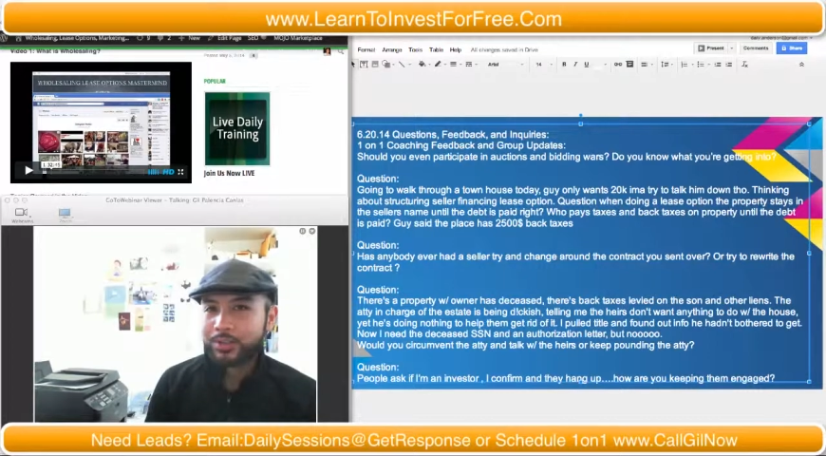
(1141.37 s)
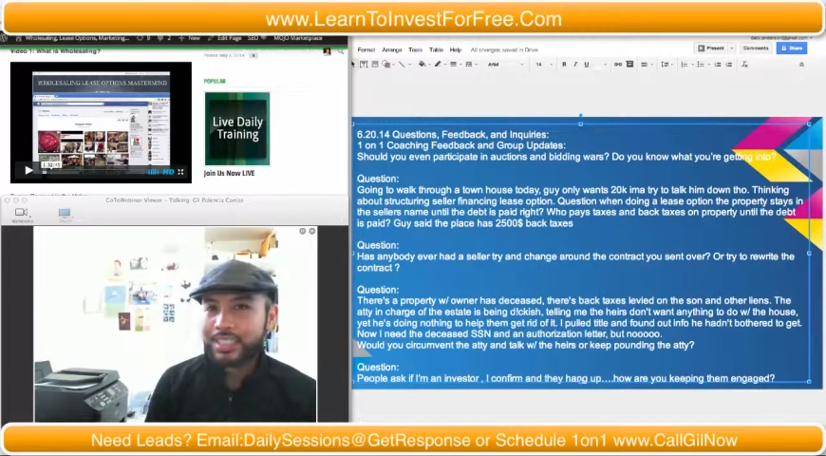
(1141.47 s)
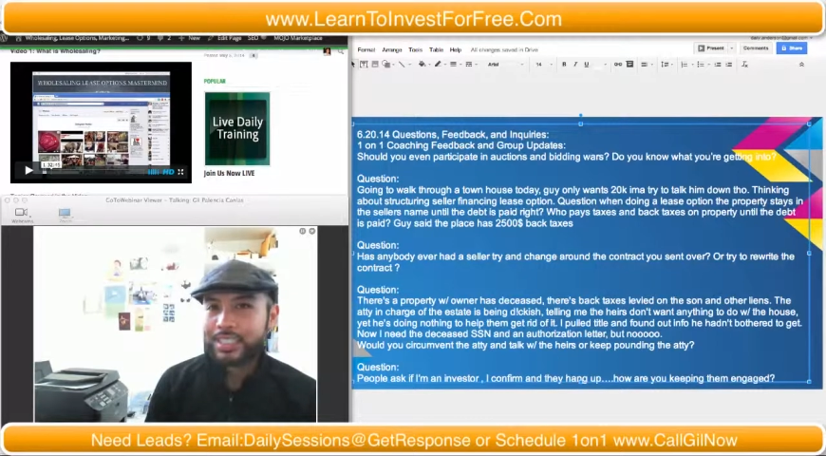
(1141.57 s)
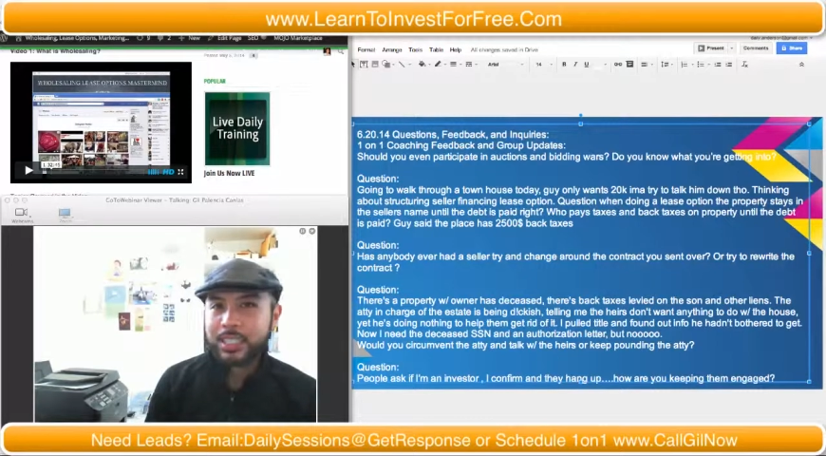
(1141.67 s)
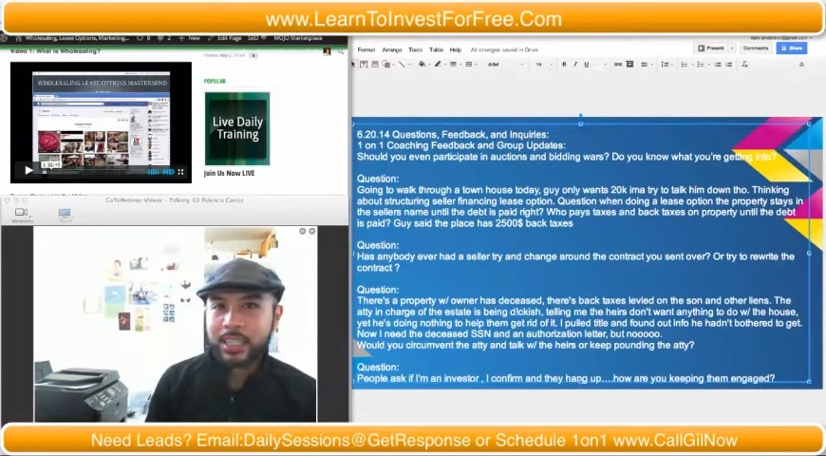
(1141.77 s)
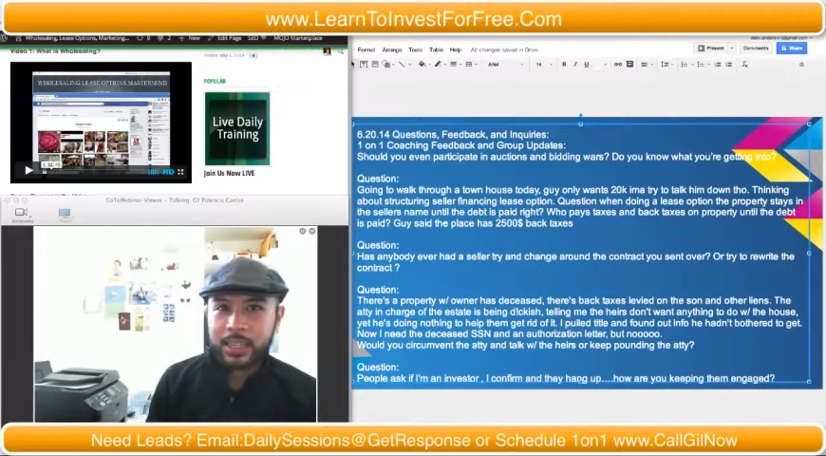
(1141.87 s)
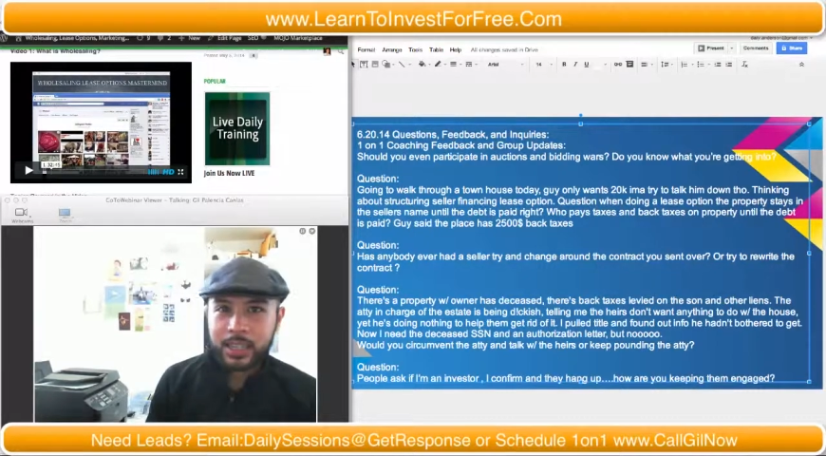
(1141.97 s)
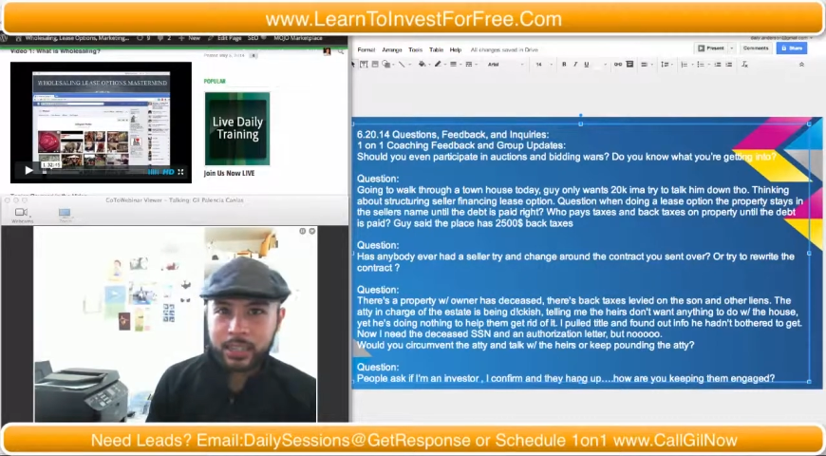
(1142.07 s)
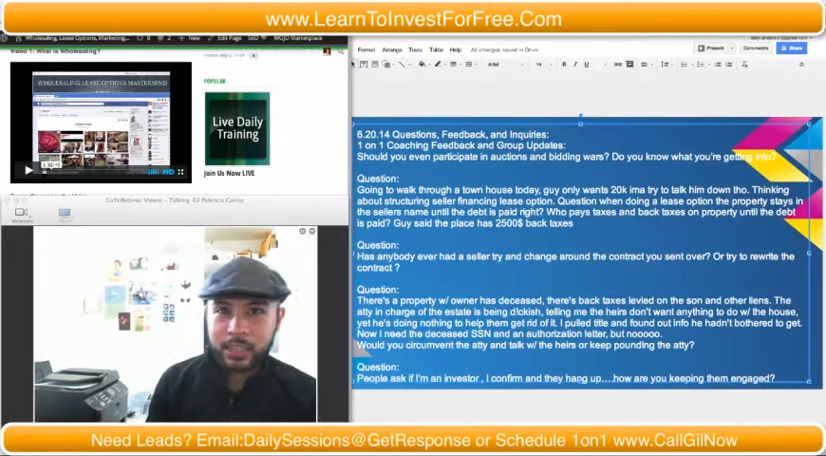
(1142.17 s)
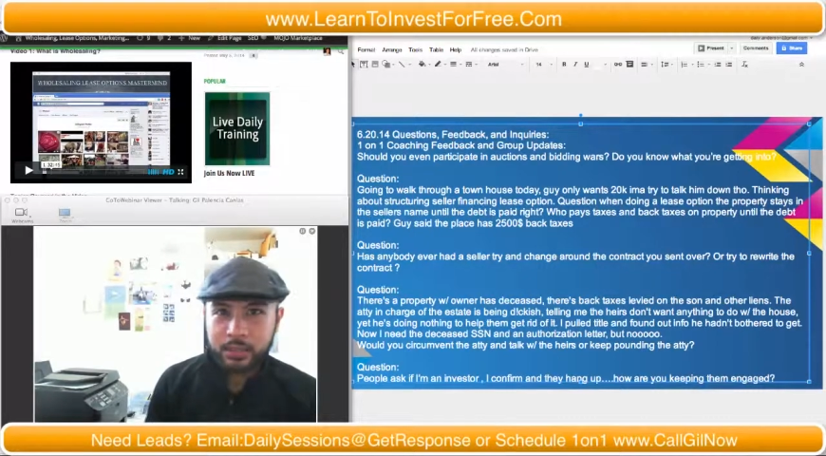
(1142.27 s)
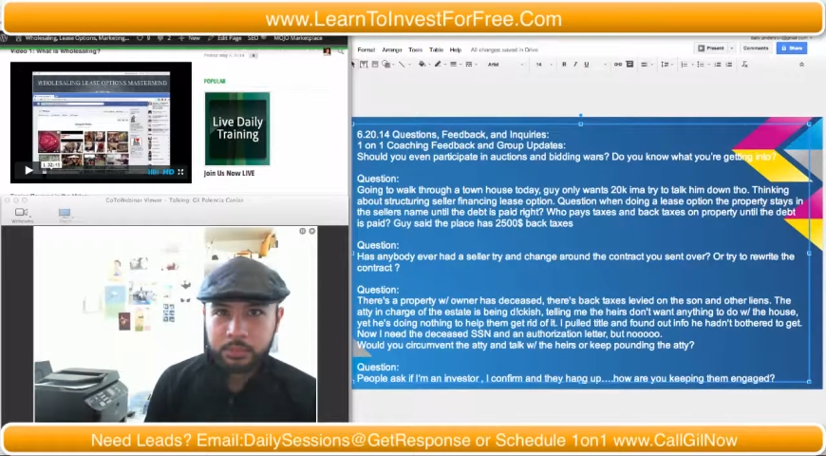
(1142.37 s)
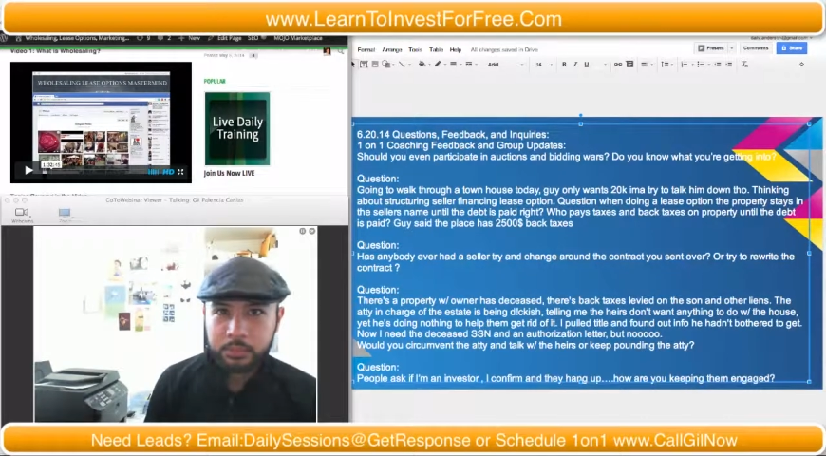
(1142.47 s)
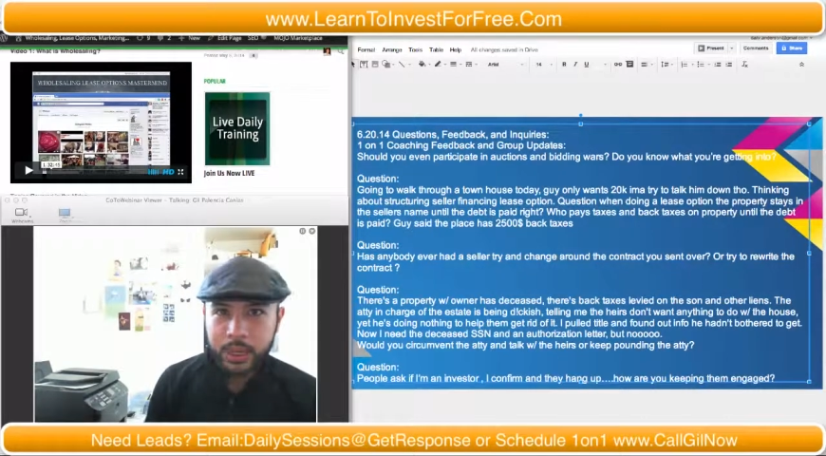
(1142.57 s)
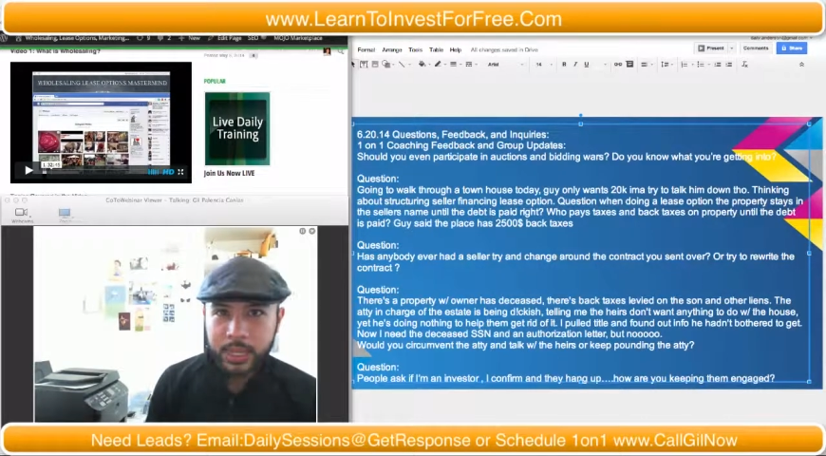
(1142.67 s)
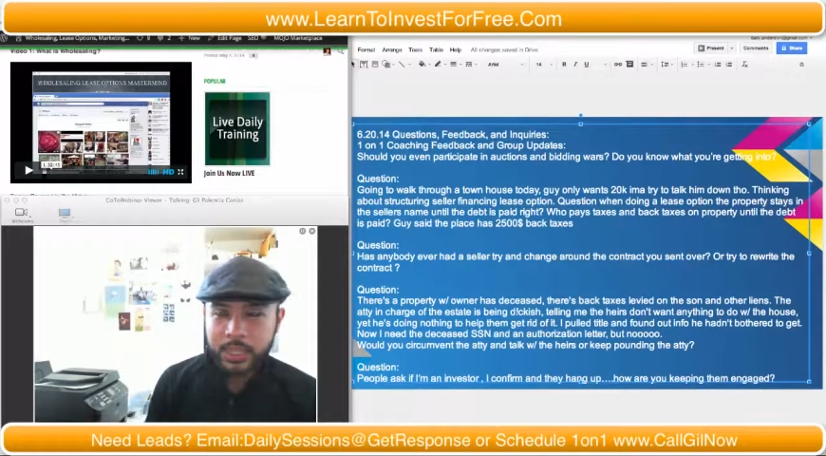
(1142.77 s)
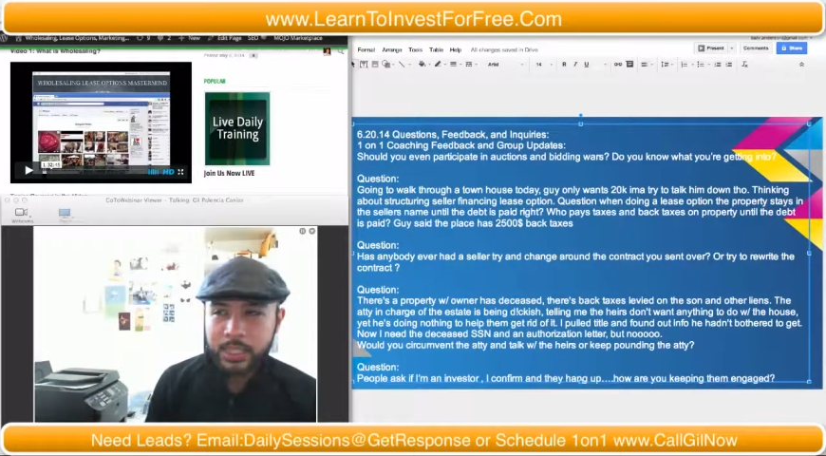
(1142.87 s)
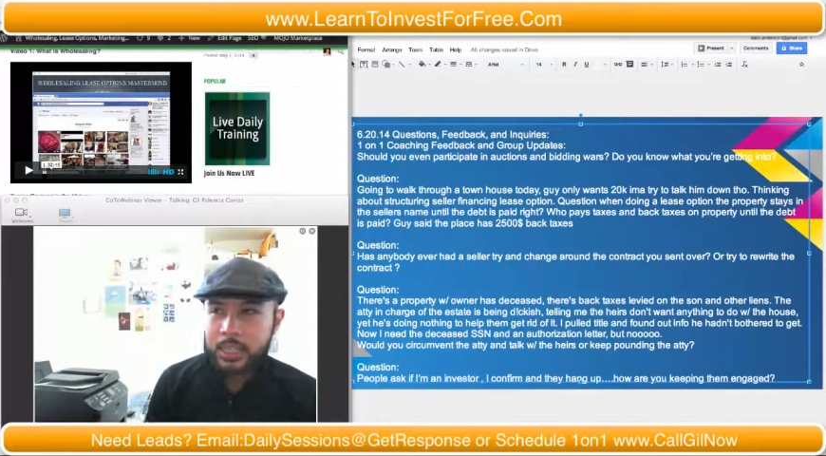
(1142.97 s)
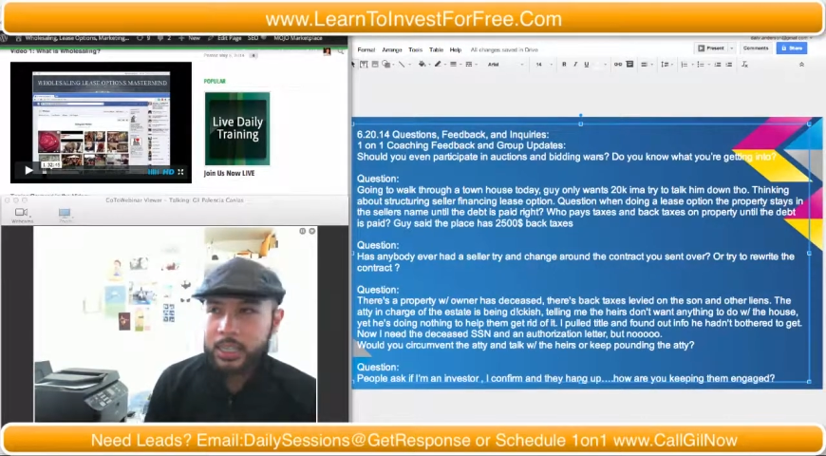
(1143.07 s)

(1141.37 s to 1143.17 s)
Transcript: a disconnect there, right?